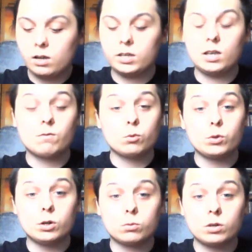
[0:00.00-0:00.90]
and I gave
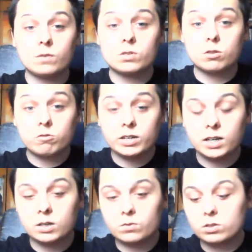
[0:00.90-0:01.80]
All the Old Knives
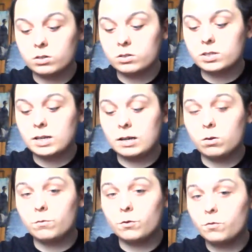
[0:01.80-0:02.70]
3.5 stars
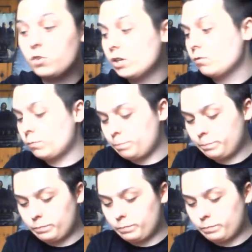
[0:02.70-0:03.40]
out of 5.